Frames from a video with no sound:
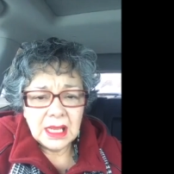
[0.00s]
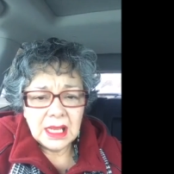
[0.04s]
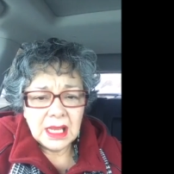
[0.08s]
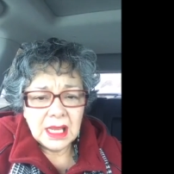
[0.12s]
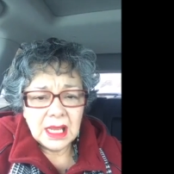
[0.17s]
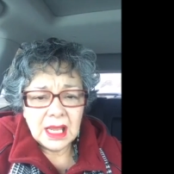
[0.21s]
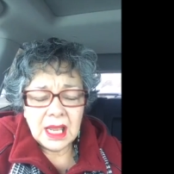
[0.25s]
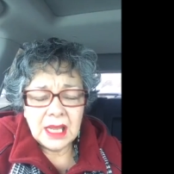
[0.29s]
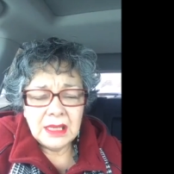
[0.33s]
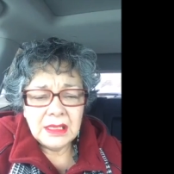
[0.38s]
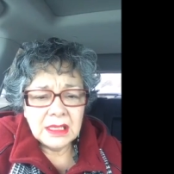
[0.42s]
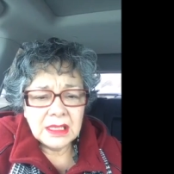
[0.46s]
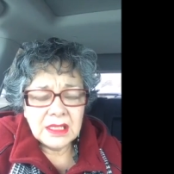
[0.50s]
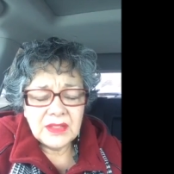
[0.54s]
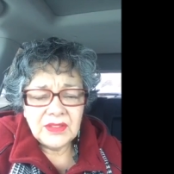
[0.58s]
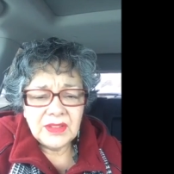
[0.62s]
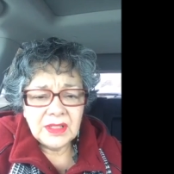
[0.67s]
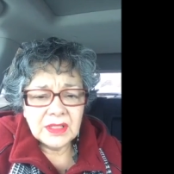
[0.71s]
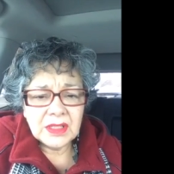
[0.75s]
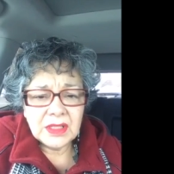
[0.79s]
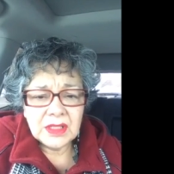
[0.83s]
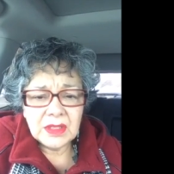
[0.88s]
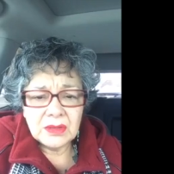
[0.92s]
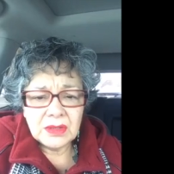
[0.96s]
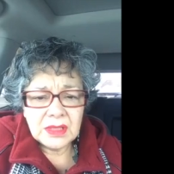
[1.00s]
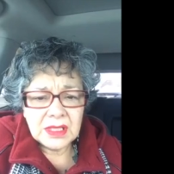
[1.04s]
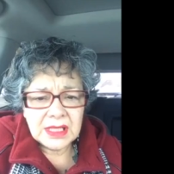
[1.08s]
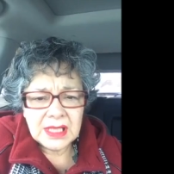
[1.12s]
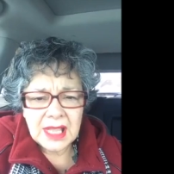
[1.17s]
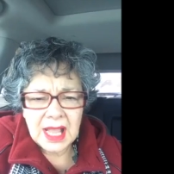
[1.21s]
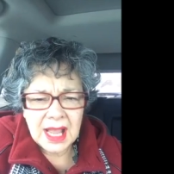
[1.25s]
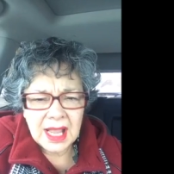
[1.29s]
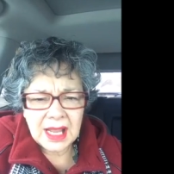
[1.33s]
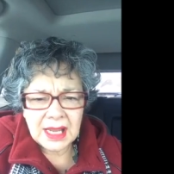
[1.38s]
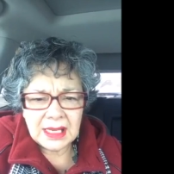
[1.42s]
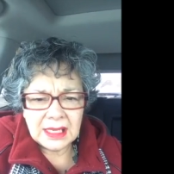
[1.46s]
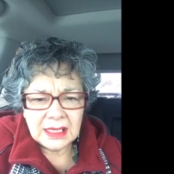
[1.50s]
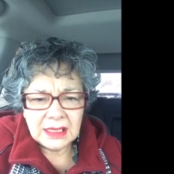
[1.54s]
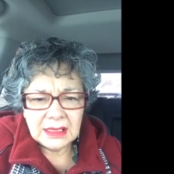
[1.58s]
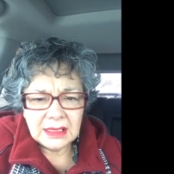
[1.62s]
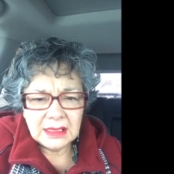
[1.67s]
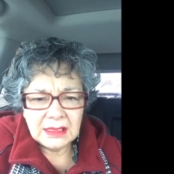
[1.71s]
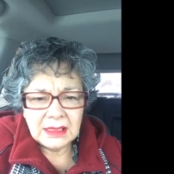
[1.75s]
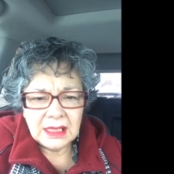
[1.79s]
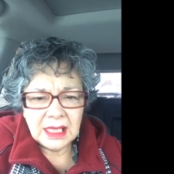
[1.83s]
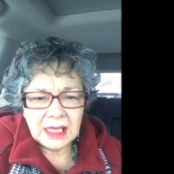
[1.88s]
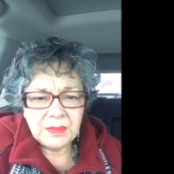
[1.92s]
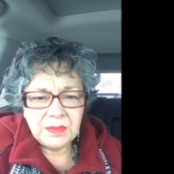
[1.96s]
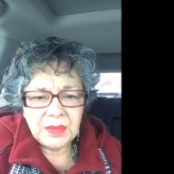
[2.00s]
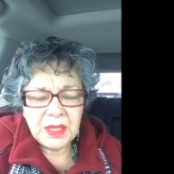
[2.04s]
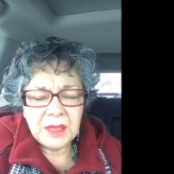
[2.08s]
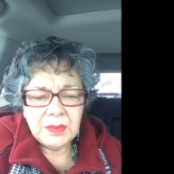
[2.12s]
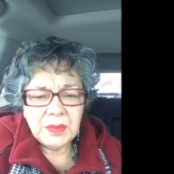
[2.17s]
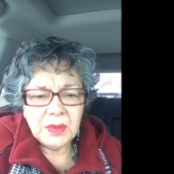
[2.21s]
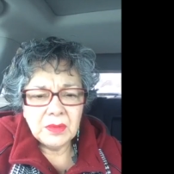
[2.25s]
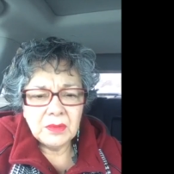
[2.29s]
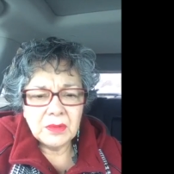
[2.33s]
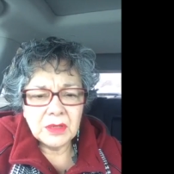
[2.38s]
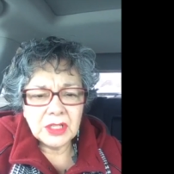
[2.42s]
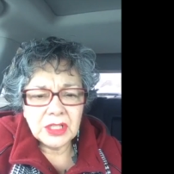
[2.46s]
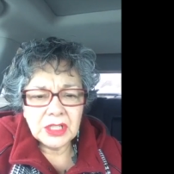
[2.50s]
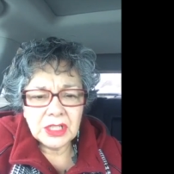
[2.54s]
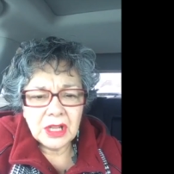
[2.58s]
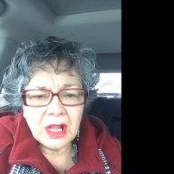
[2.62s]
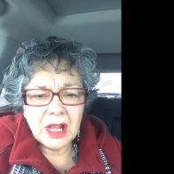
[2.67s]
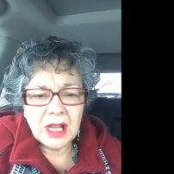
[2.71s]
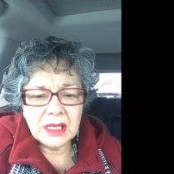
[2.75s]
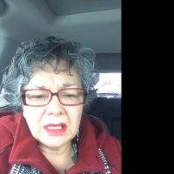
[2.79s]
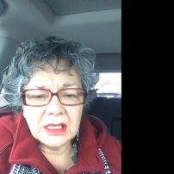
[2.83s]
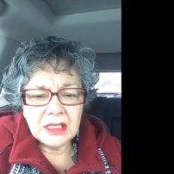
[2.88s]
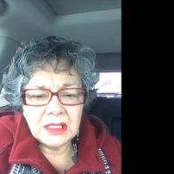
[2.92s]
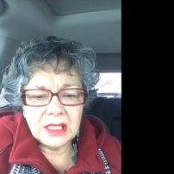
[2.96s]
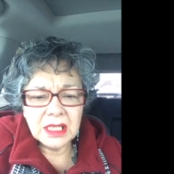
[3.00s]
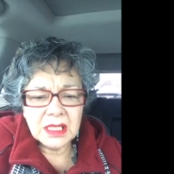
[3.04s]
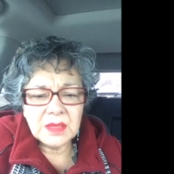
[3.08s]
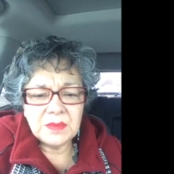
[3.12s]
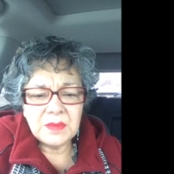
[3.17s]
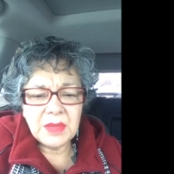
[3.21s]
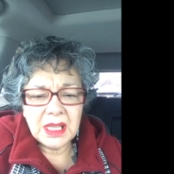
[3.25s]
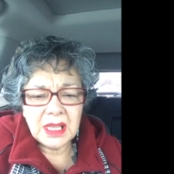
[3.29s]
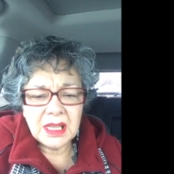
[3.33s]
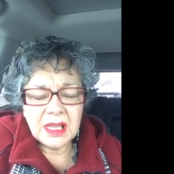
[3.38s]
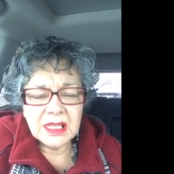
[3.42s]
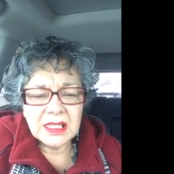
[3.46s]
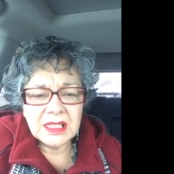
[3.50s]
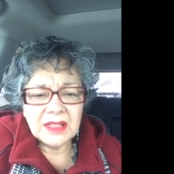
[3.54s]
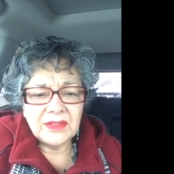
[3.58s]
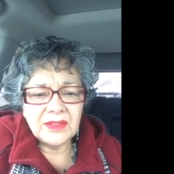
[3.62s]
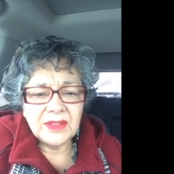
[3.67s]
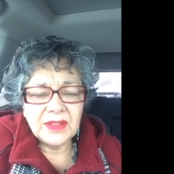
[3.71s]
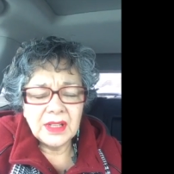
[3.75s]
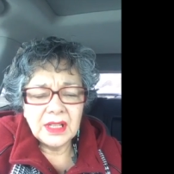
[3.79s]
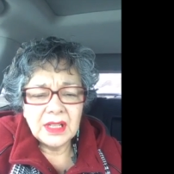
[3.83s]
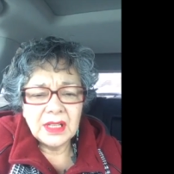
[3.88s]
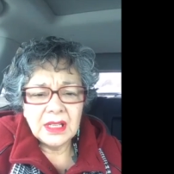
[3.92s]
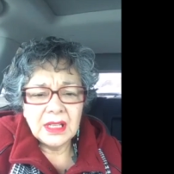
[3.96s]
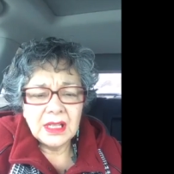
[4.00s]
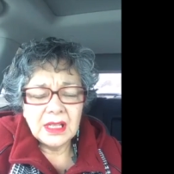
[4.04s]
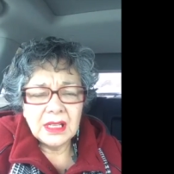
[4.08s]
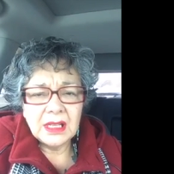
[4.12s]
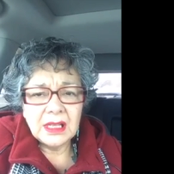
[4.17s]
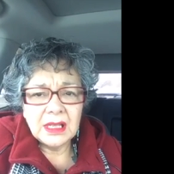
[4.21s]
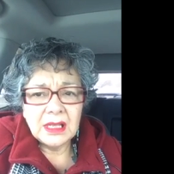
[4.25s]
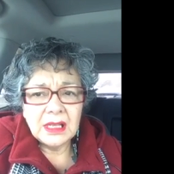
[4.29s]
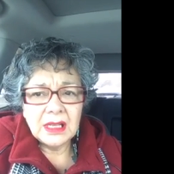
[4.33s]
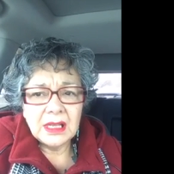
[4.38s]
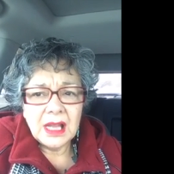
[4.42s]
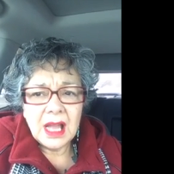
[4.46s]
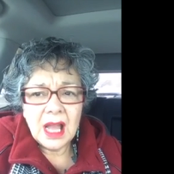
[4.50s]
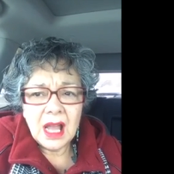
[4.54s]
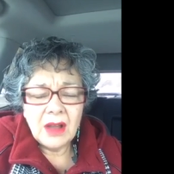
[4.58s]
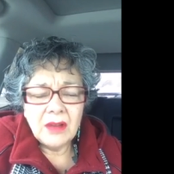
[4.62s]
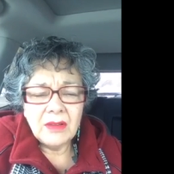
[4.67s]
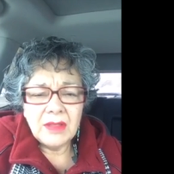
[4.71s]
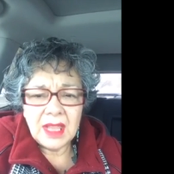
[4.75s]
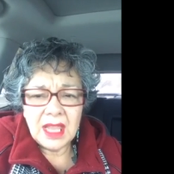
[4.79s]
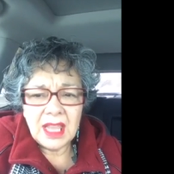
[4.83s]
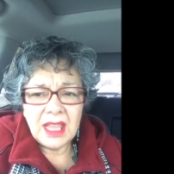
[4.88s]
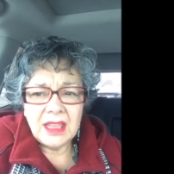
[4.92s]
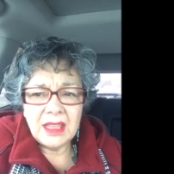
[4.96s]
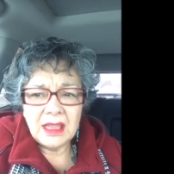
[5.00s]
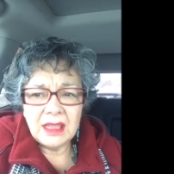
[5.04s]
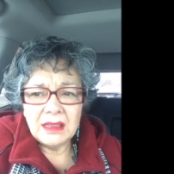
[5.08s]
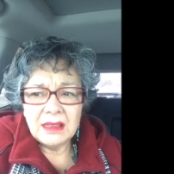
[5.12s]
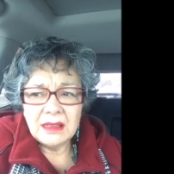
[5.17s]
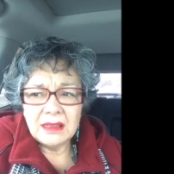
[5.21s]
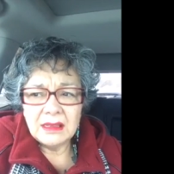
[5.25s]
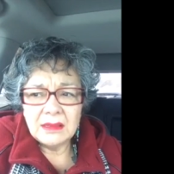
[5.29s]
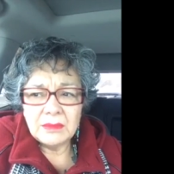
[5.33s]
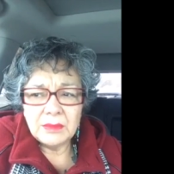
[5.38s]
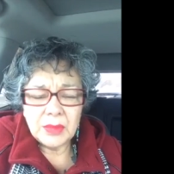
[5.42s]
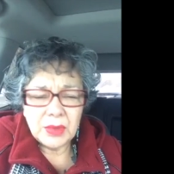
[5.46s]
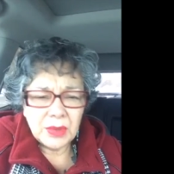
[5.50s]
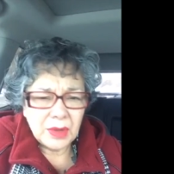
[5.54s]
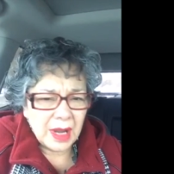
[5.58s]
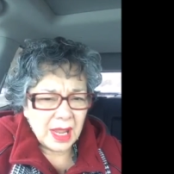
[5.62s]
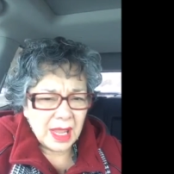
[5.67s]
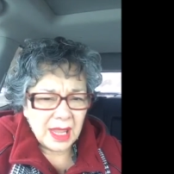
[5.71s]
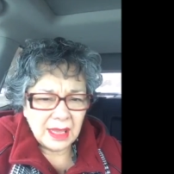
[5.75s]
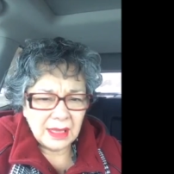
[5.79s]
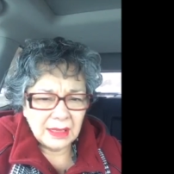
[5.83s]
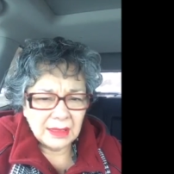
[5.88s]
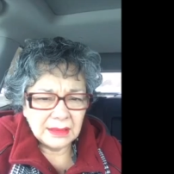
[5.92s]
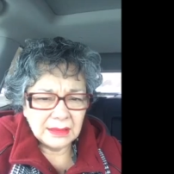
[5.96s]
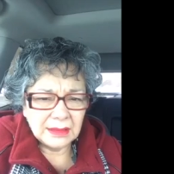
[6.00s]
I just feel so sad that people were shot just because of how they pray.